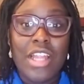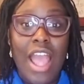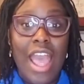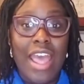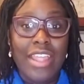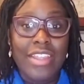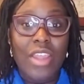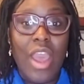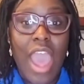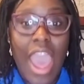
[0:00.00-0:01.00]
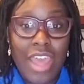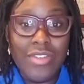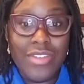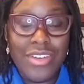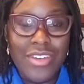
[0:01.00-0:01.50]
And
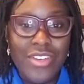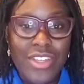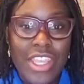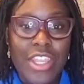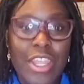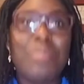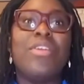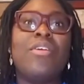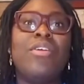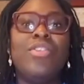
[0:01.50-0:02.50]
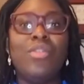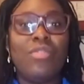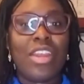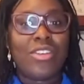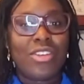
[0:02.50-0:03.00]
after you shake it up, you're going to invite
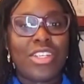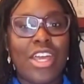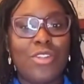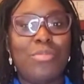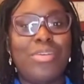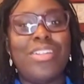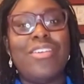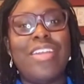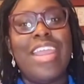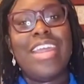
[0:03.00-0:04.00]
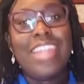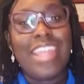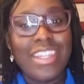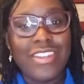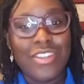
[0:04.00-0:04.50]
your child to put their hand
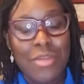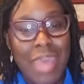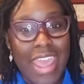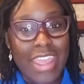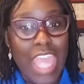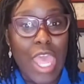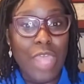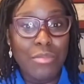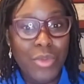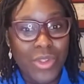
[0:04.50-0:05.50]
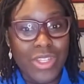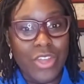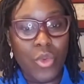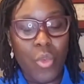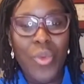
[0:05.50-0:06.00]
into the bag and pull out a
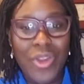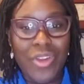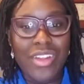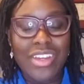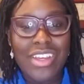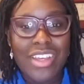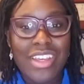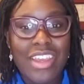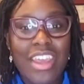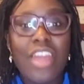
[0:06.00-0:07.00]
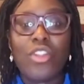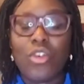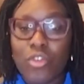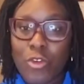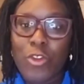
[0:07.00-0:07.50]
word. The
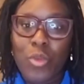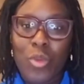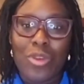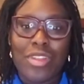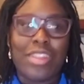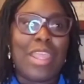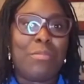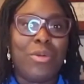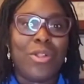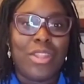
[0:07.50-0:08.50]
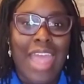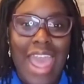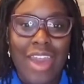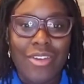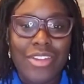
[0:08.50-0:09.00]
first word that they pull
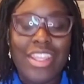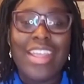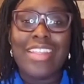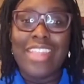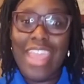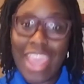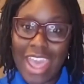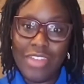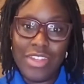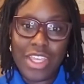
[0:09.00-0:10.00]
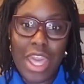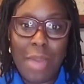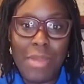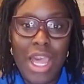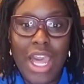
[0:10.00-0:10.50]
out, they have to come
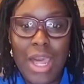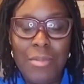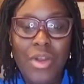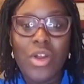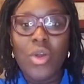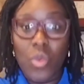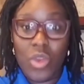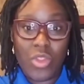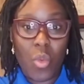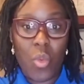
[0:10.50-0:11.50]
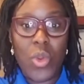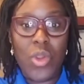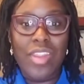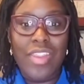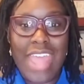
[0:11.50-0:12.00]
up with a word
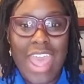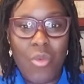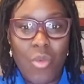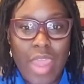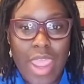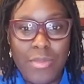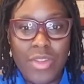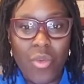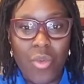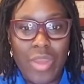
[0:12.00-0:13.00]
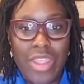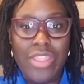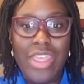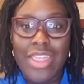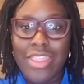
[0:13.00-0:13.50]
that rhymes with
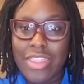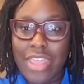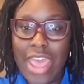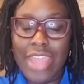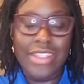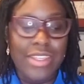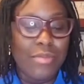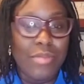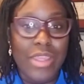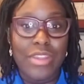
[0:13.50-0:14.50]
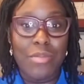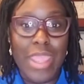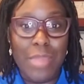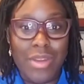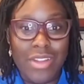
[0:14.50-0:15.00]
that piece of
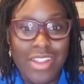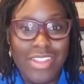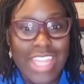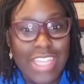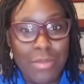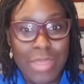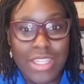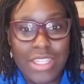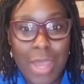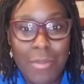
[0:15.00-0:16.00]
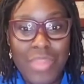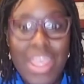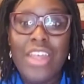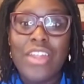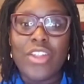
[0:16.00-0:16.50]
paper that they picked out.
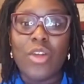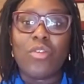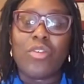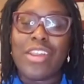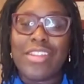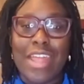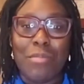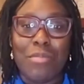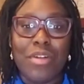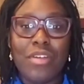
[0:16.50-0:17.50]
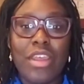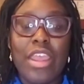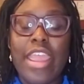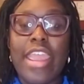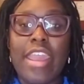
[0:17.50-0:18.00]
So for example,
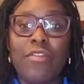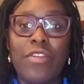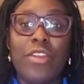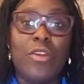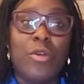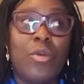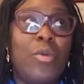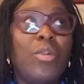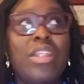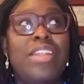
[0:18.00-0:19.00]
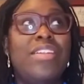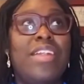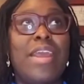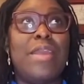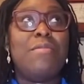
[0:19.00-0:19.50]
if you, let's
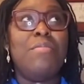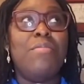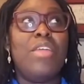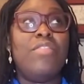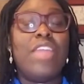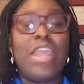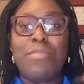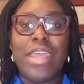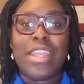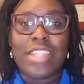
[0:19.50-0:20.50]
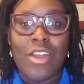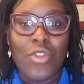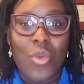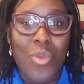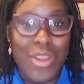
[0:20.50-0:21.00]
say, if they picked out the
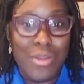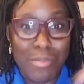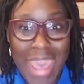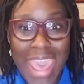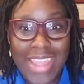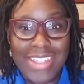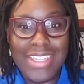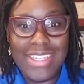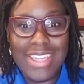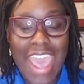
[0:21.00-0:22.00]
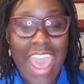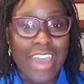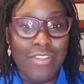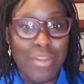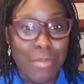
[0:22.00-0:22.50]
word bat out of
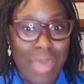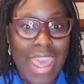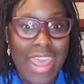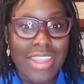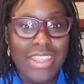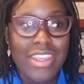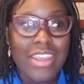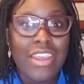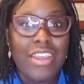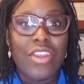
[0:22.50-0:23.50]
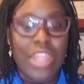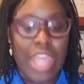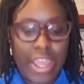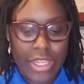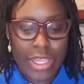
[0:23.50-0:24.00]
the bag, you can ask
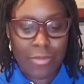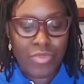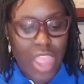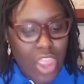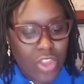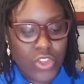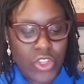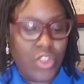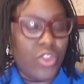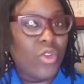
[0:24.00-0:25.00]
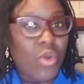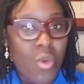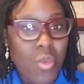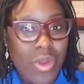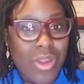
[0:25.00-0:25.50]
them, do you know a
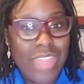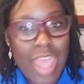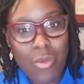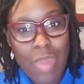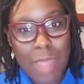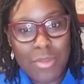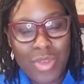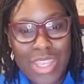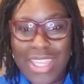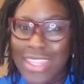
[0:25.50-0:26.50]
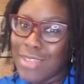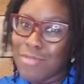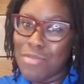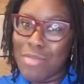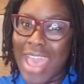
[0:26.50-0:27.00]
word that rhymes with
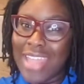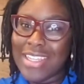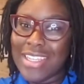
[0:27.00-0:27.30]
bat?